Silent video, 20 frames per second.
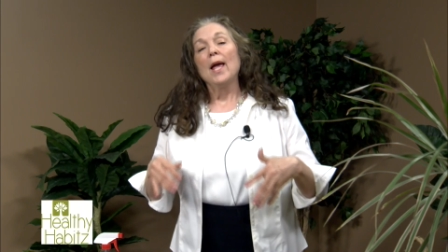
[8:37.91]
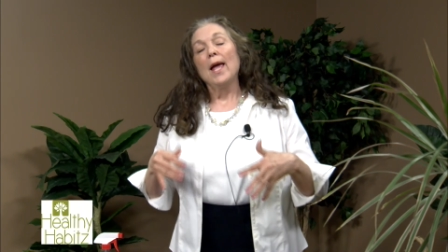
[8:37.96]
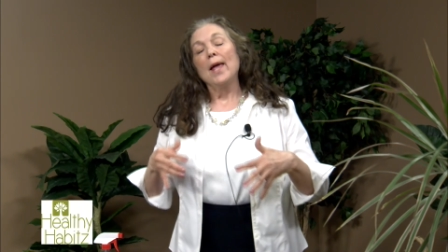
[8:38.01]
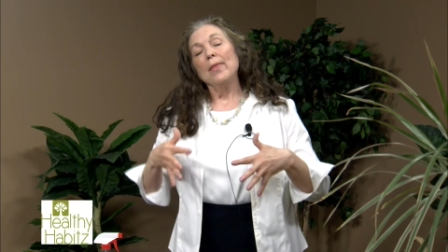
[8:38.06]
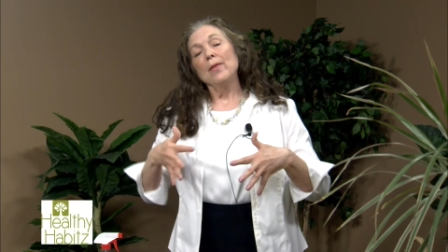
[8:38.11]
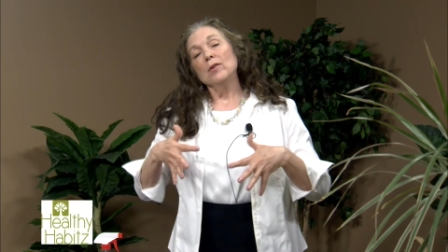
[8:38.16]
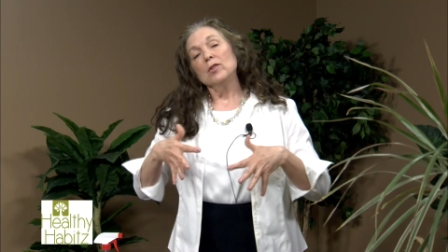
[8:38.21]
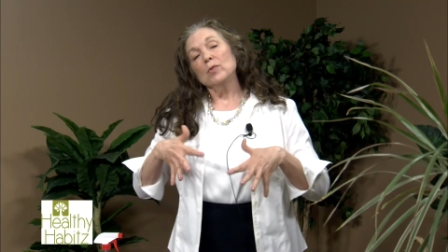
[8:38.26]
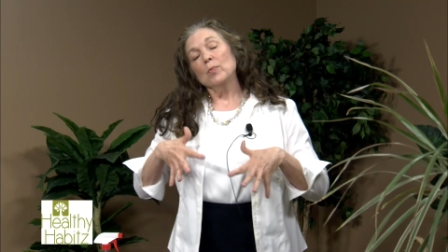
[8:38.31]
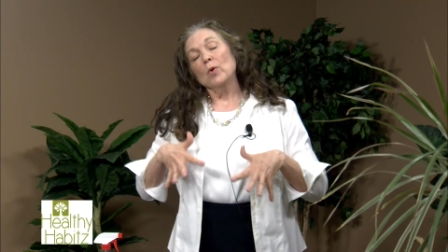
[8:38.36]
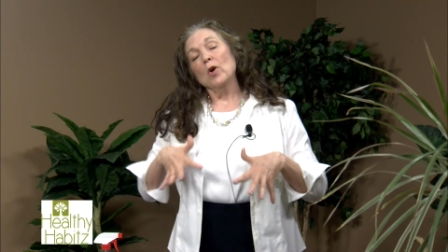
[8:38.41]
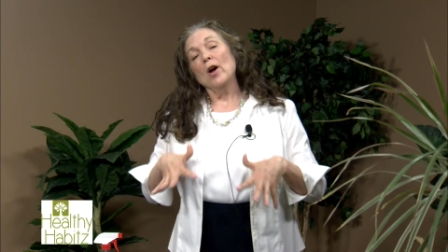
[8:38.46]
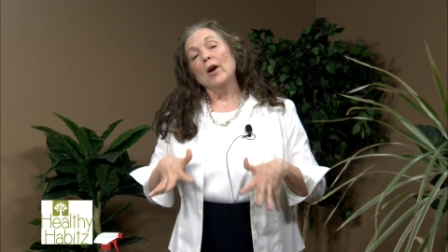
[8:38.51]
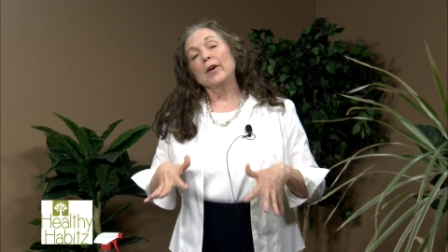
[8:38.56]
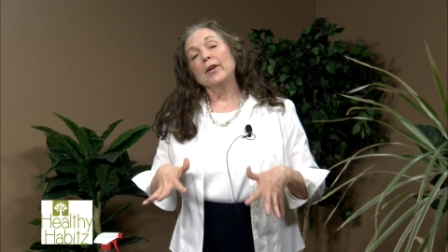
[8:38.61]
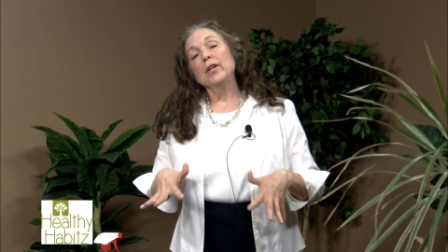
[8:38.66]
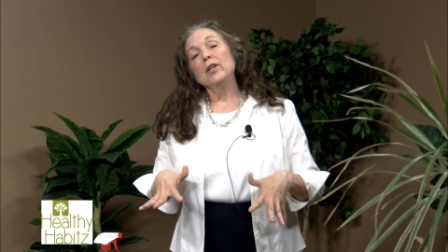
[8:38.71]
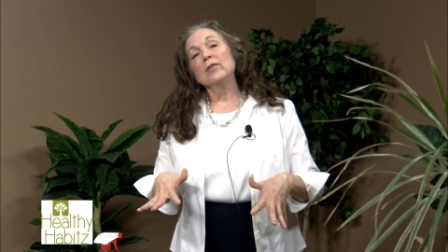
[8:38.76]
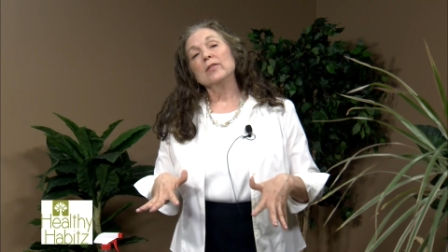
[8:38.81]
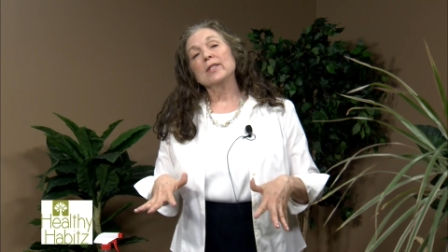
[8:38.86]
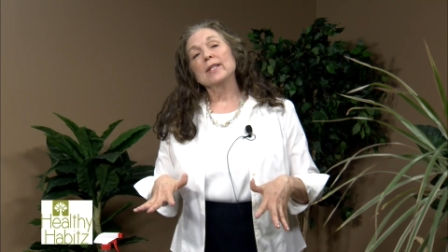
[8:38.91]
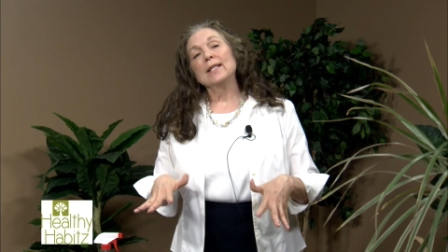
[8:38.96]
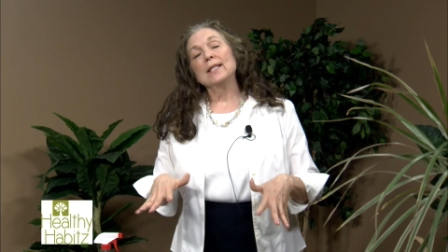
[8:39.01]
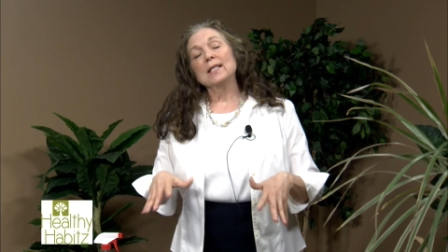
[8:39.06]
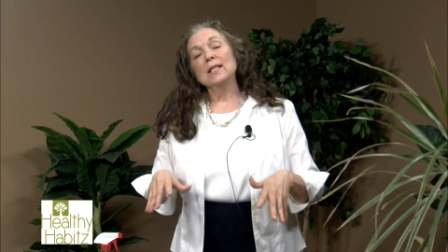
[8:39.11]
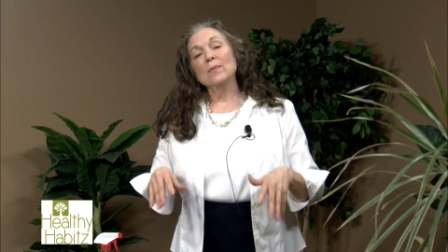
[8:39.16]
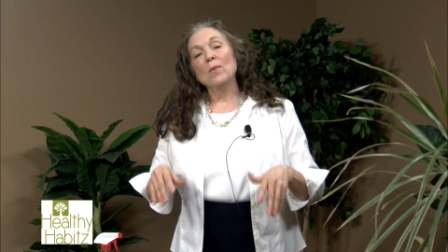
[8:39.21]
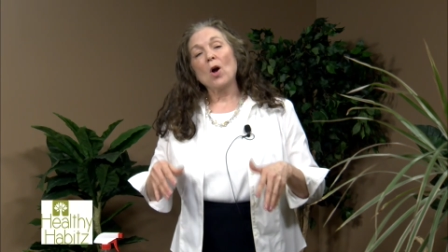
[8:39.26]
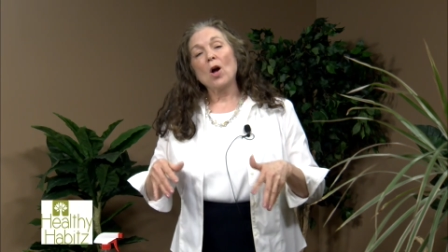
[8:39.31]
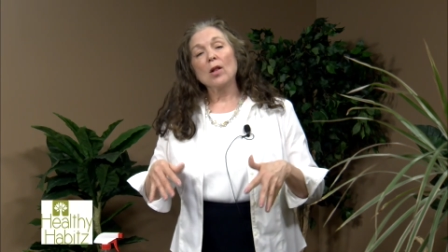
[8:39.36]
And those bronchioles get
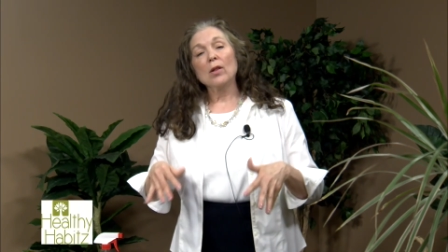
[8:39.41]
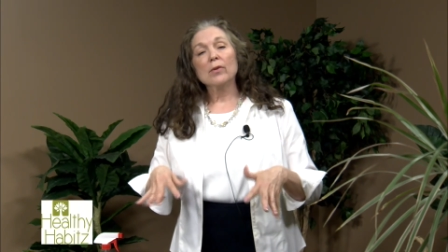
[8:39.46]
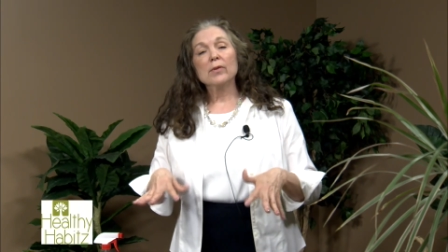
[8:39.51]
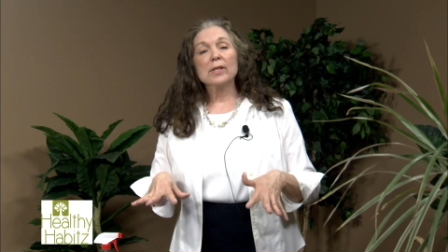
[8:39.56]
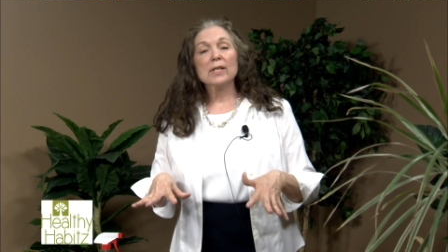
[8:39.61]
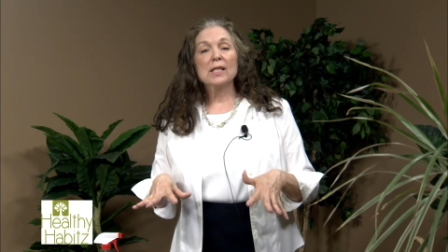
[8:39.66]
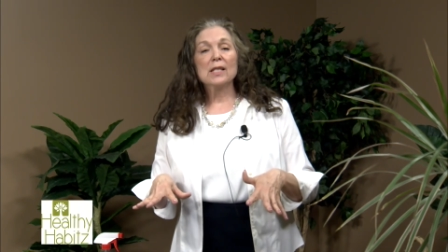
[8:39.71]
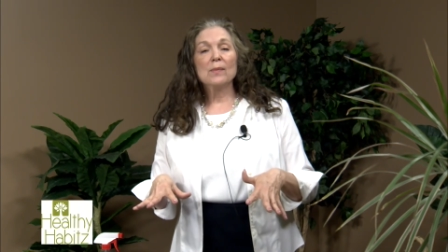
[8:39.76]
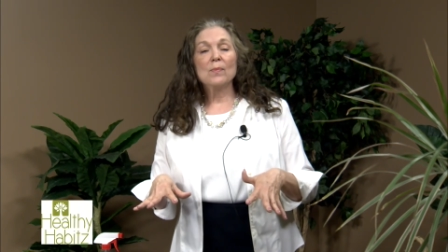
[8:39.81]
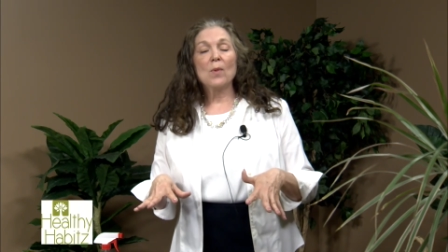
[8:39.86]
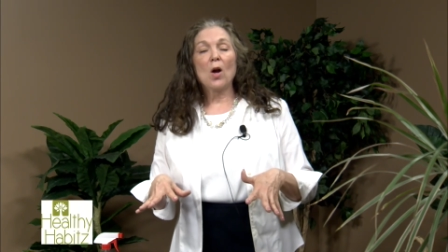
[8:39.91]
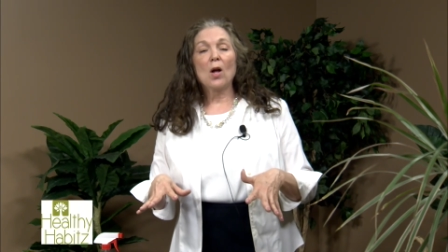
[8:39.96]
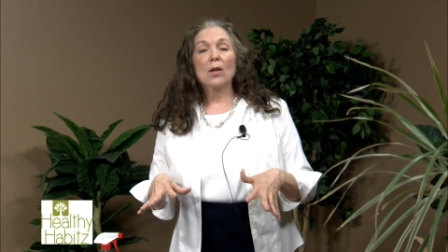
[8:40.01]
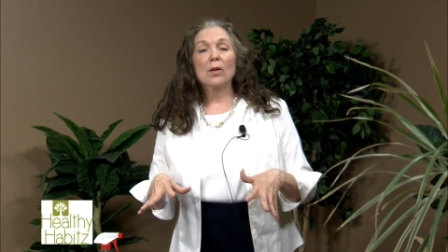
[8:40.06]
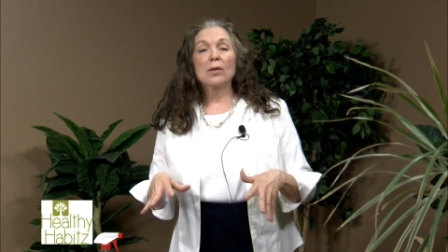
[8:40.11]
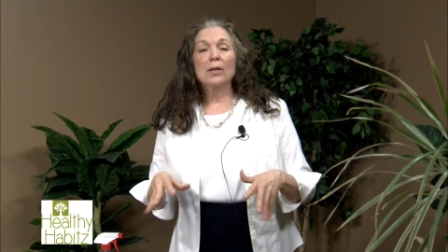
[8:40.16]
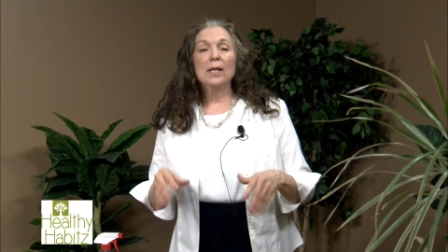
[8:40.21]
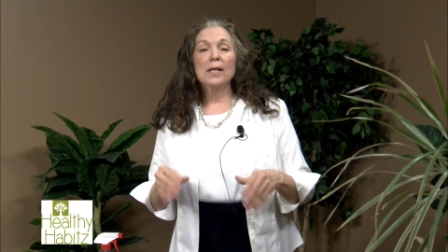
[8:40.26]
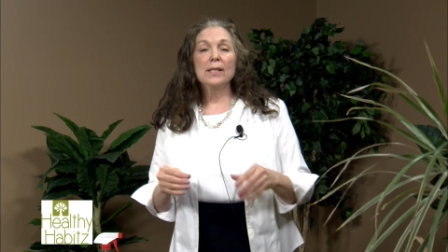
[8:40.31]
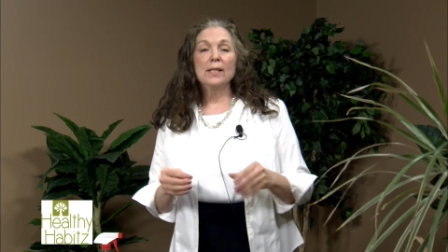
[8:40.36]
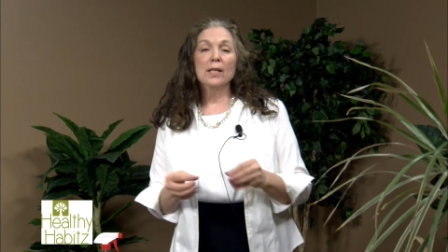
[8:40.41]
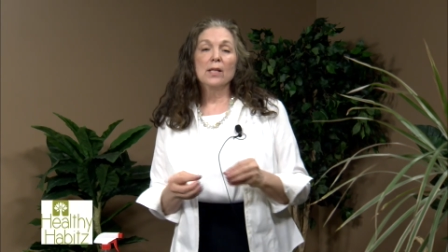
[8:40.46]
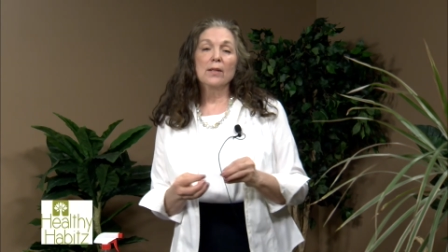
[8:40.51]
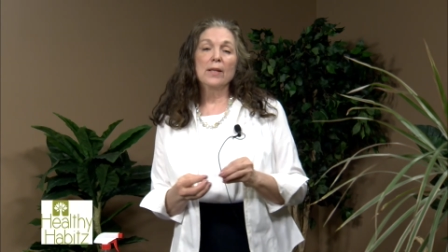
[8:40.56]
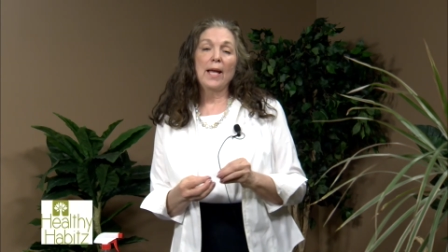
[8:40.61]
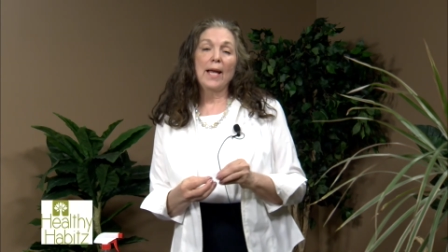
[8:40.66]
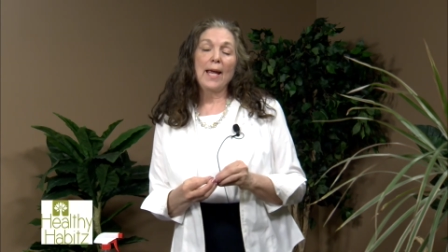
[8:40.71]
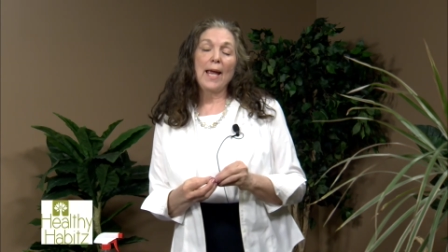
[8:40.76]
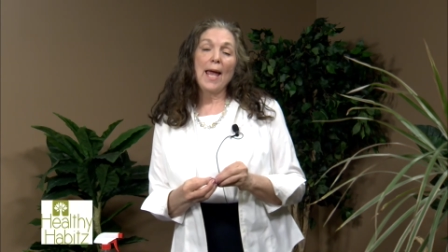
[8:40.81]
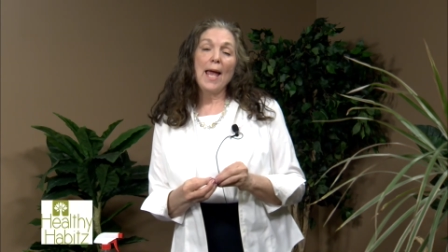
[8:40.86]
smaller and smaller until
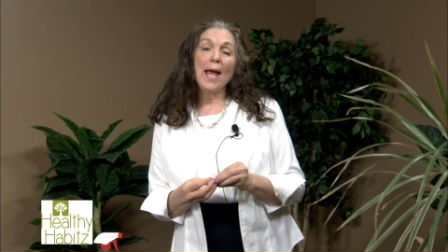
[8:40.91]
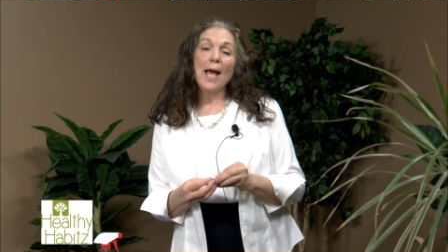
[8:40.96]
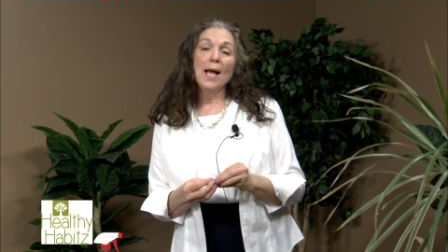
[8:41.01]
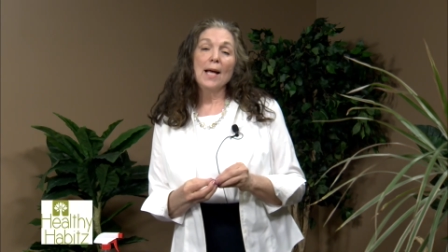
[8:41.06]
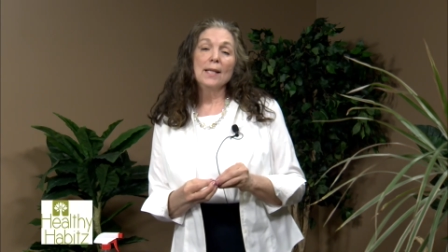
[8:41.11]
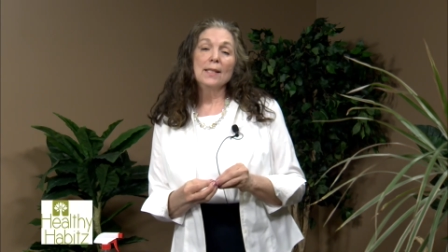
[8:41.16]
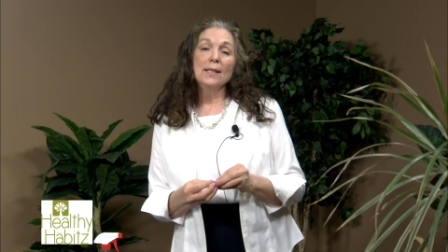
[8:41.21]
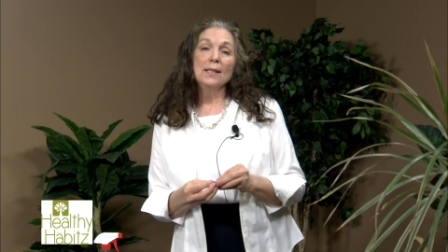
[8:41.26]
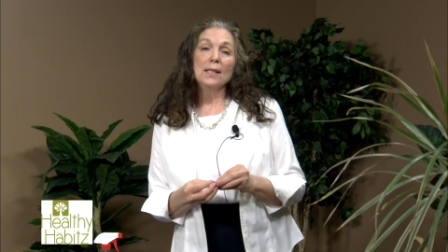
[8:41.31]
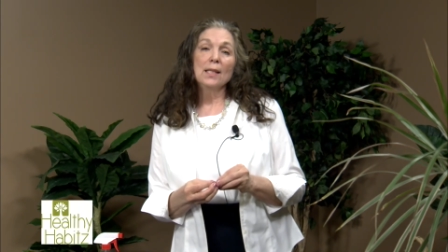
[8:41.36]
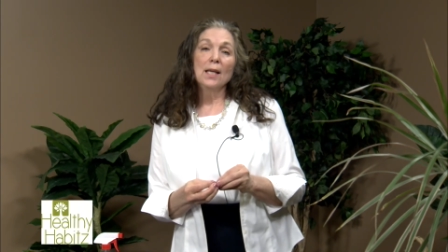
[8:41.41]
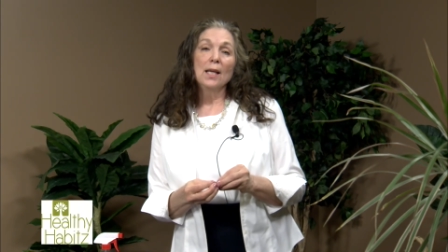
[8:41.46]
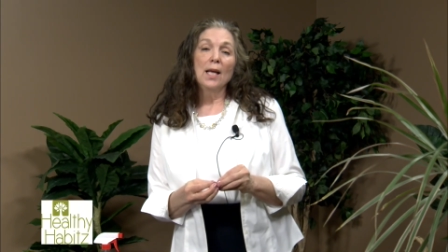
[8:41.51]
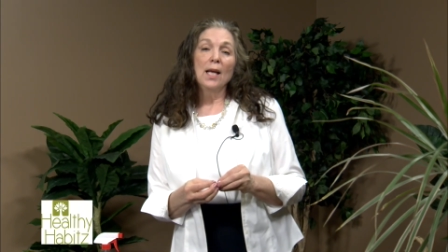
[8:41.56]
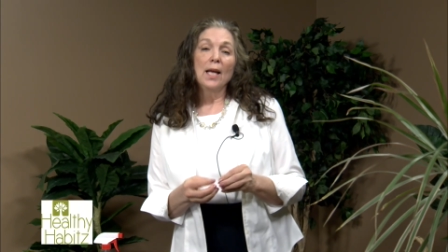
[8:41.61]
they end